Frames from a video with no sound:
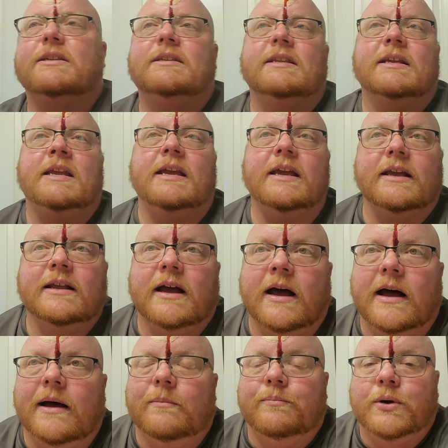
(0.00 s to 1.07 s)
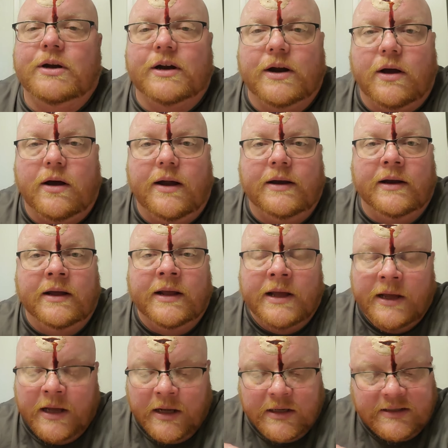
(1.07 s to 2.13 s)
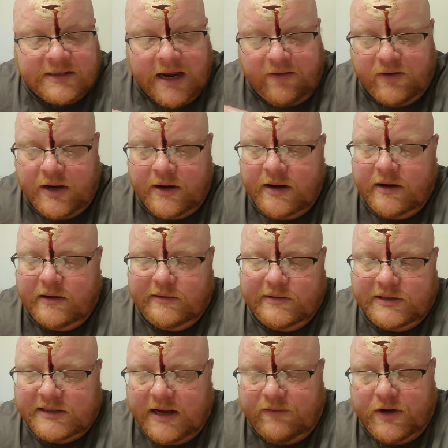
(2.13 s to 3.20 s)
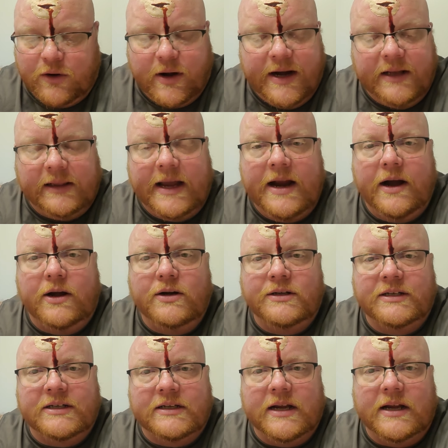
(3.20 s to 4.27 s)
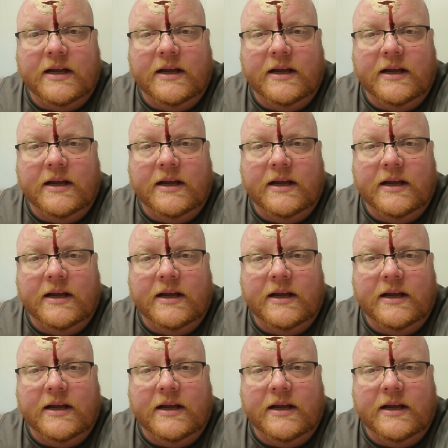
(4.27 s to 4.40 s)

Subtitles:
is the key. Put it on 7 or 8 layers